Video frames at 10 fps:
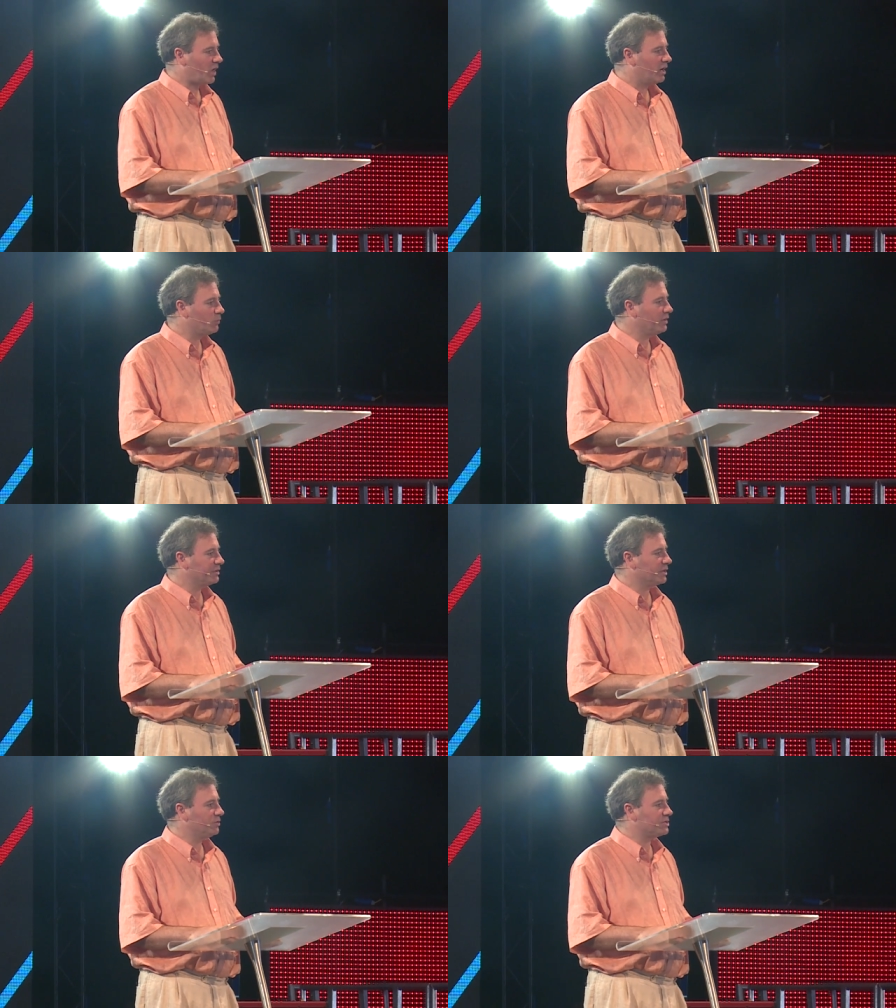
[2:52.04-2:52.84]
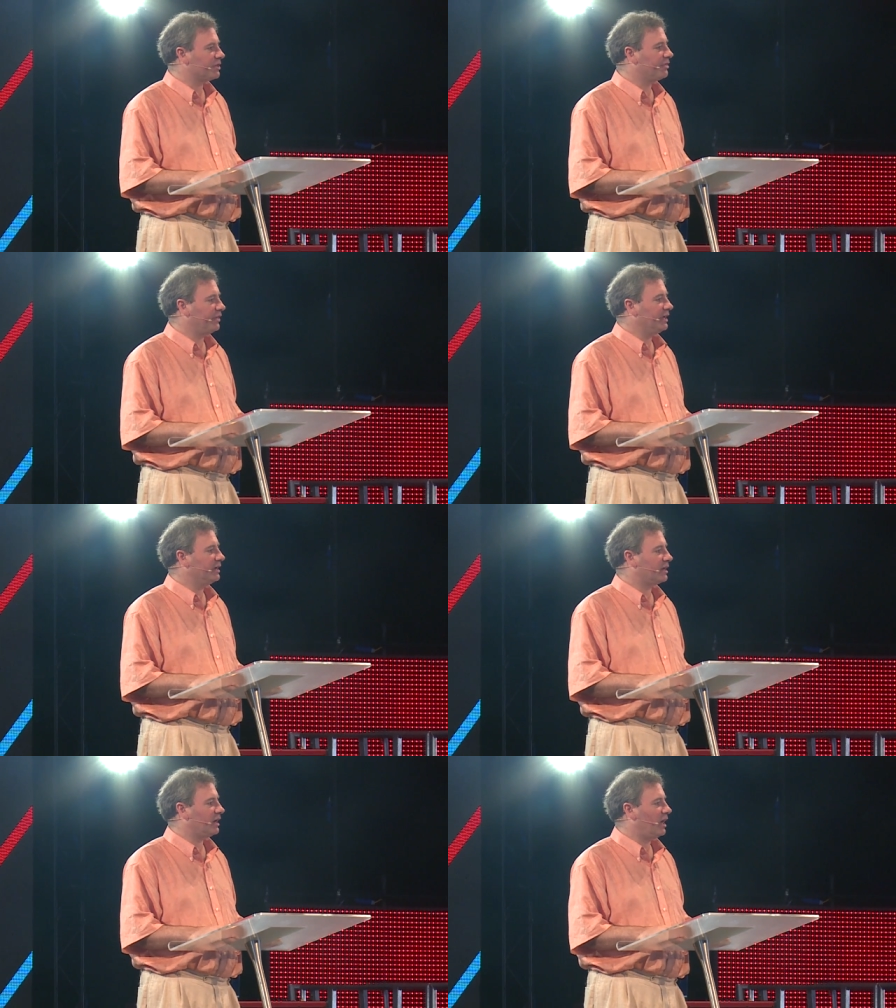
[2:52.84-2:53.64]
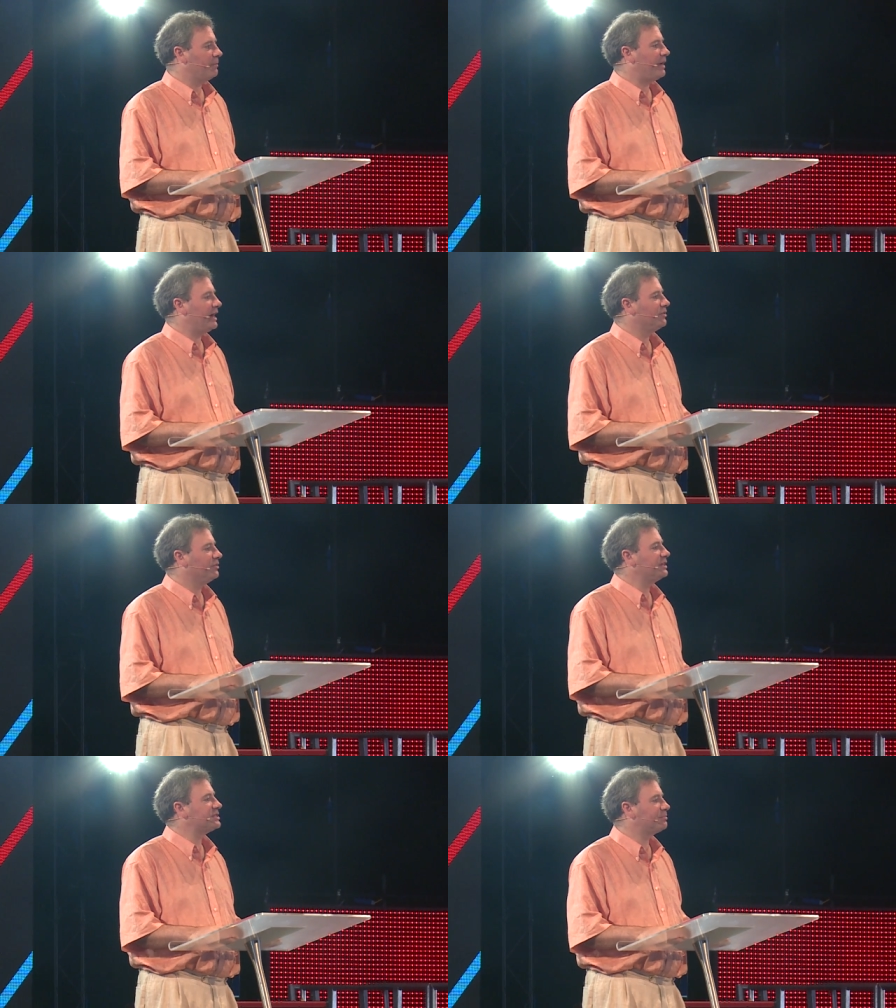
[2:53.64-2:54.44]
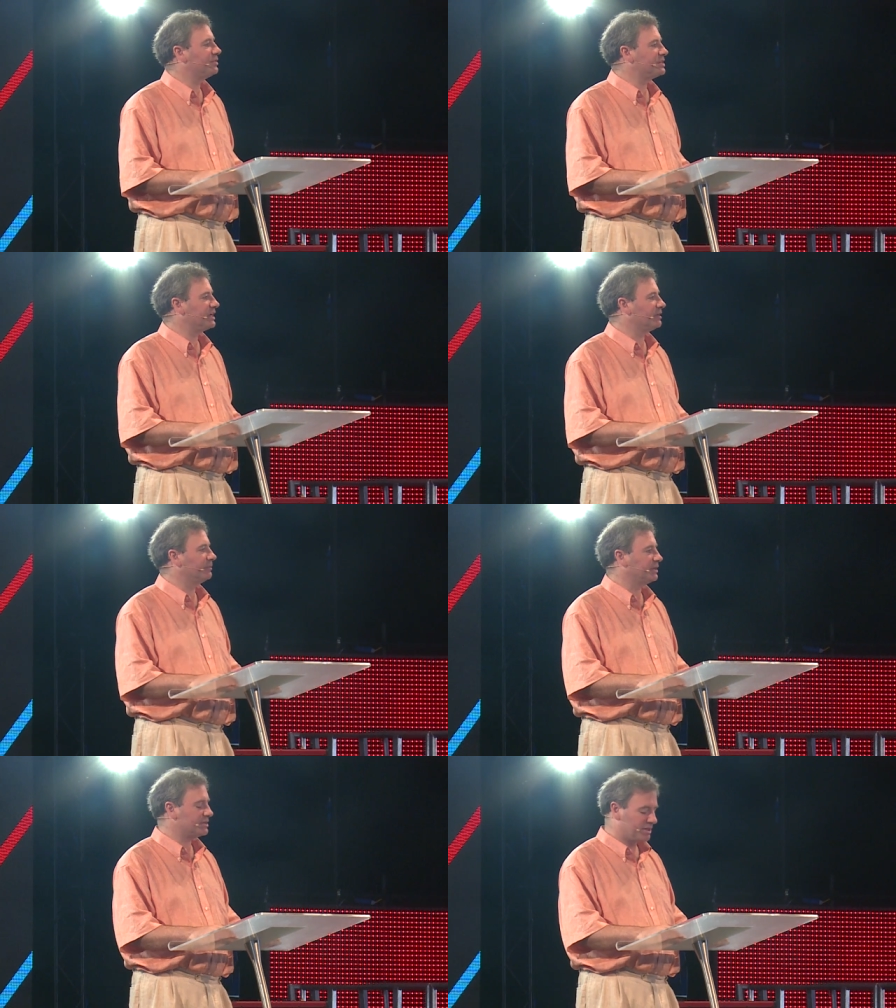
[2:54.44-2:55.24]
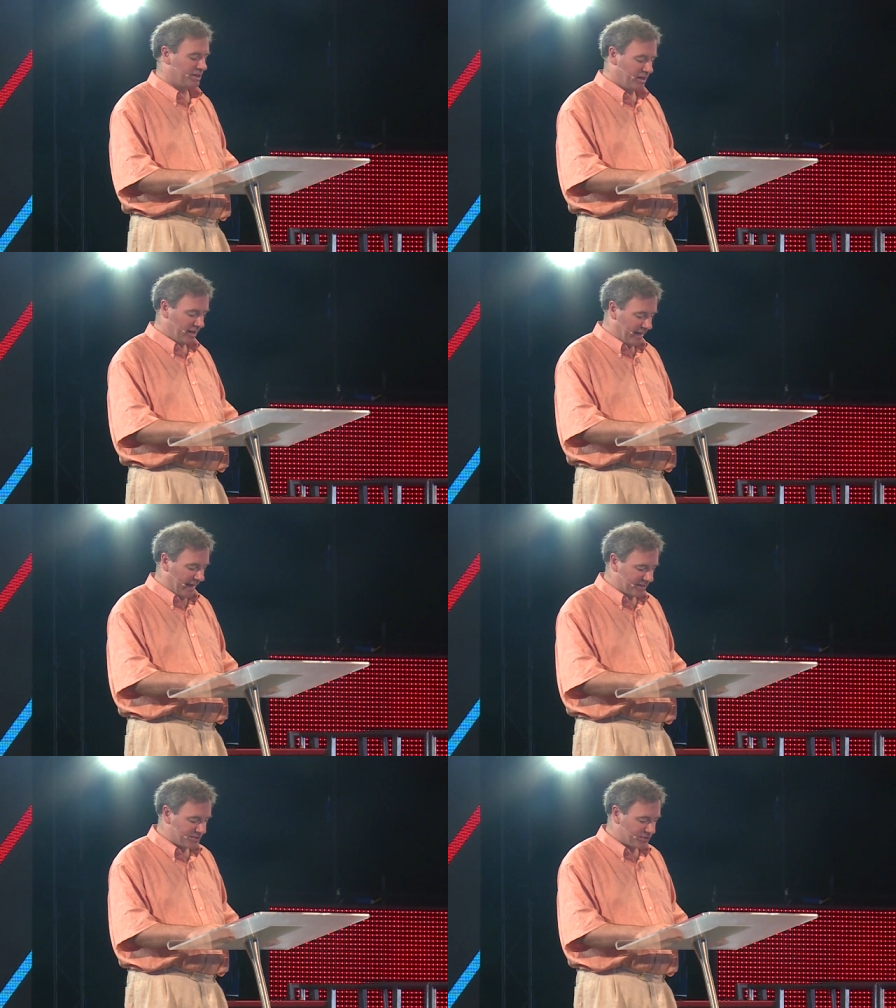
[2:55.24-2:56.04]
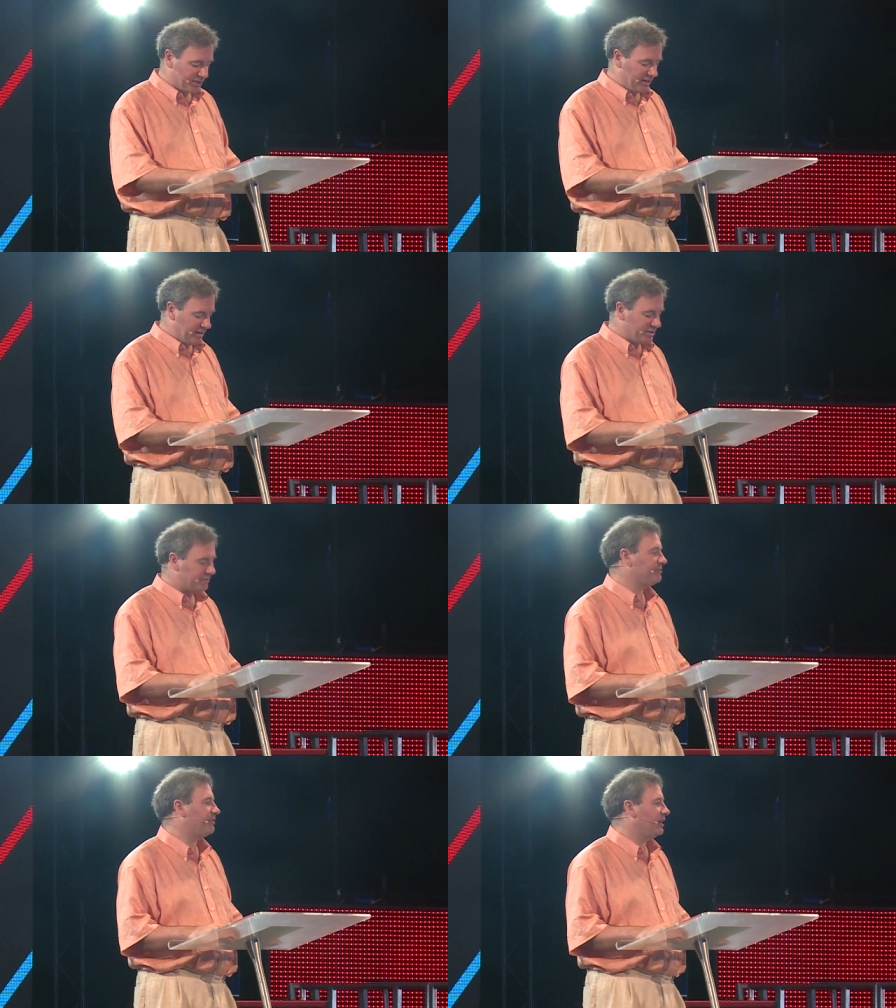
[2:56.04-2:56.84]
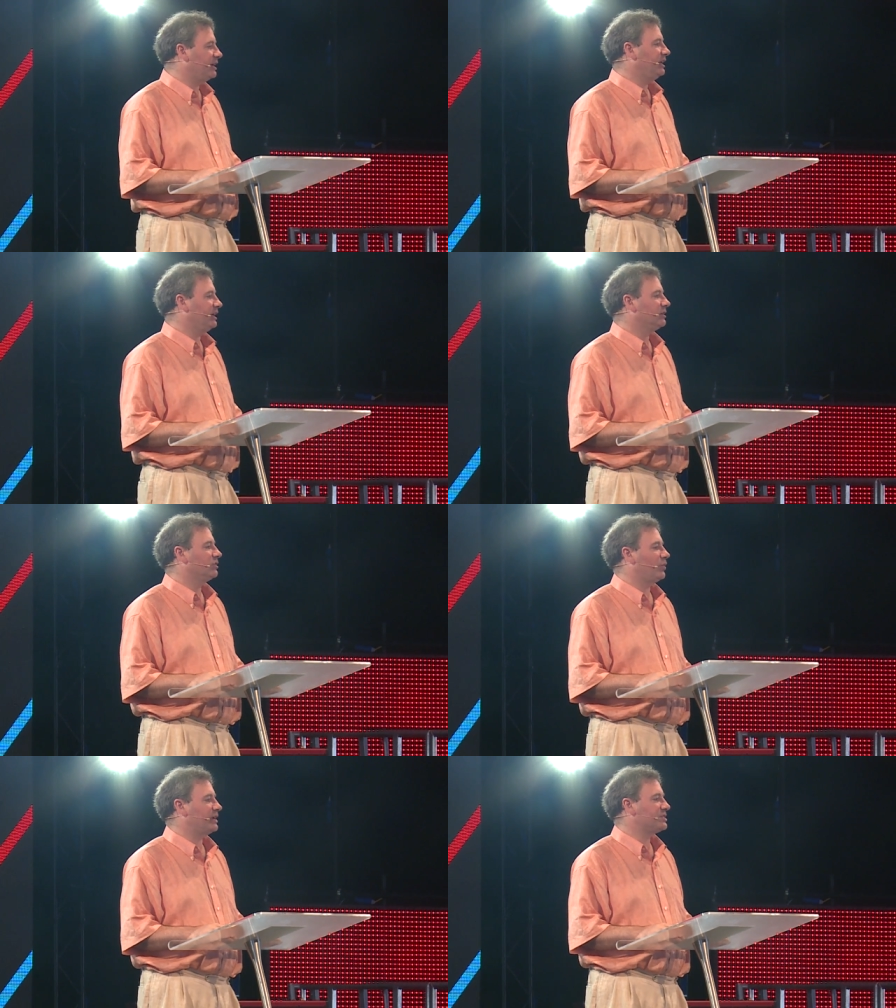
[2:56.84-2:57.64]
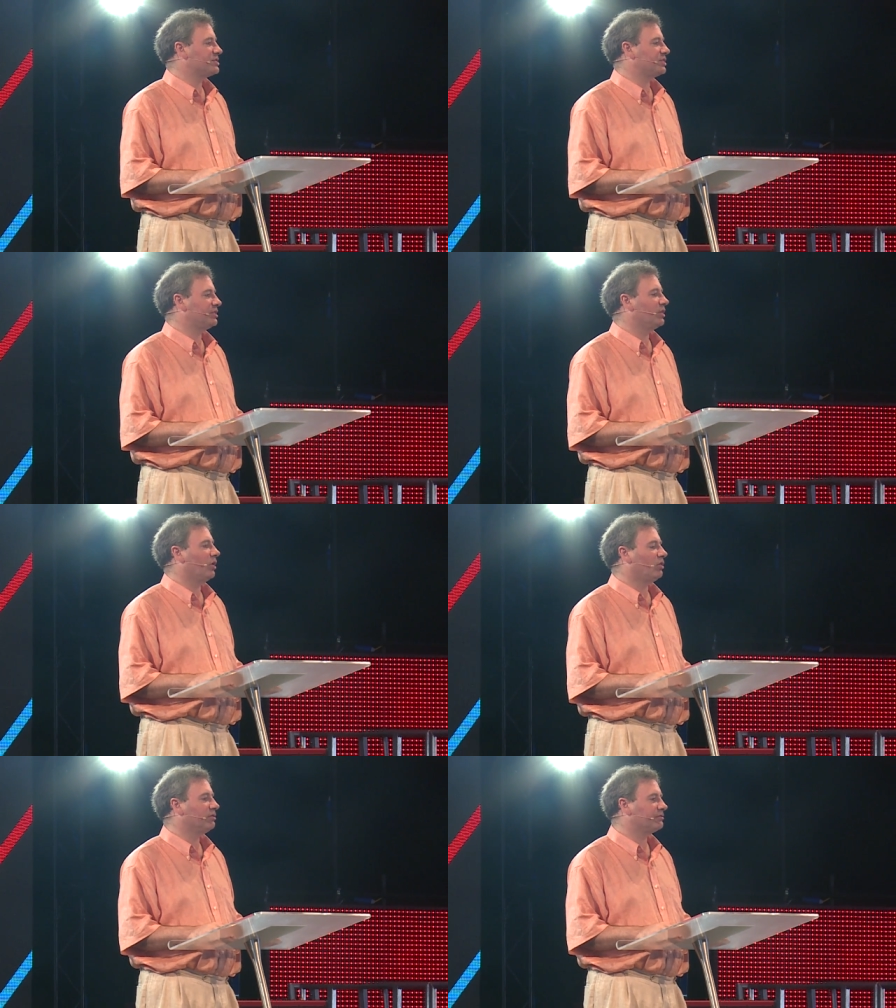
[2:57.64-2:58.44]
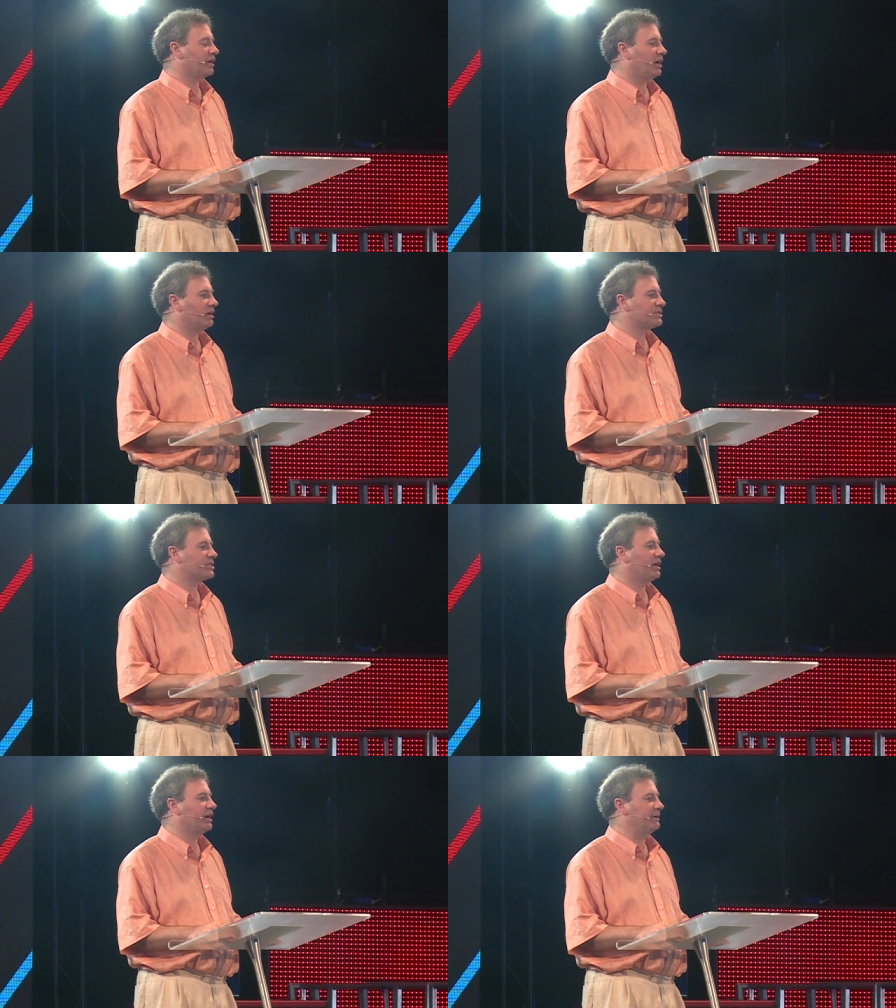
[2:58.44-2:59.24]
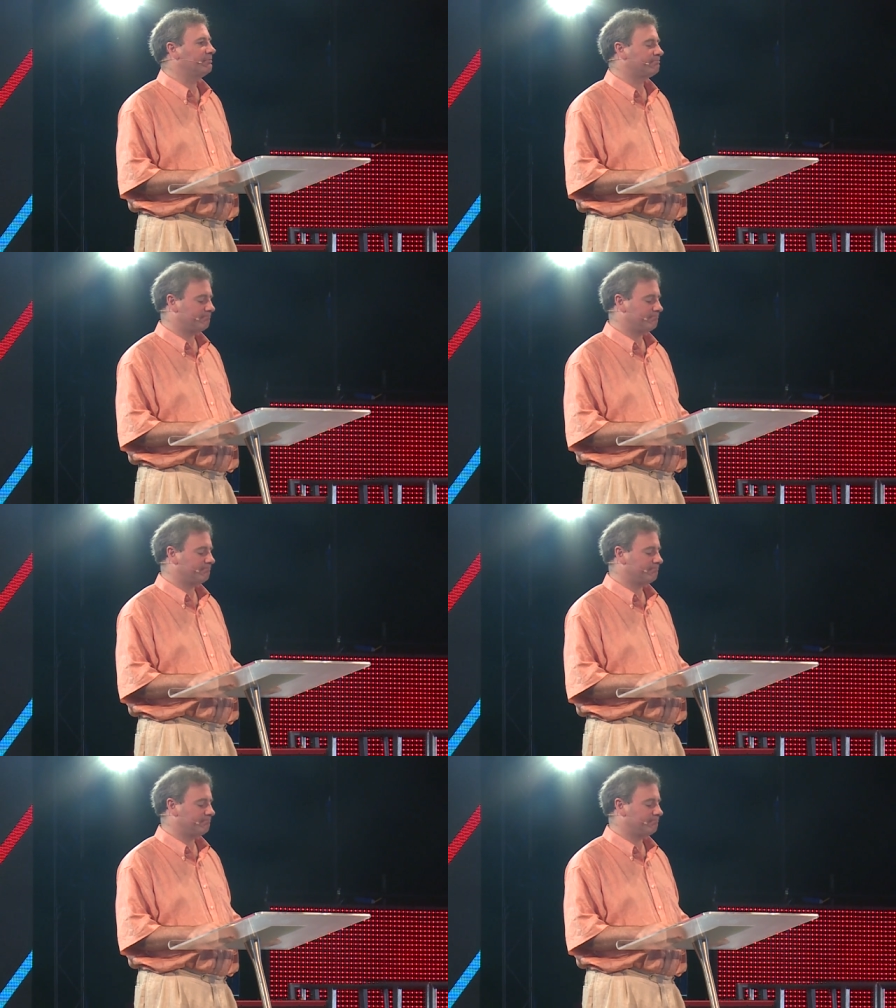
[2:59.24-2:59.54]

I want you to think about this predicament as the defining question of our time.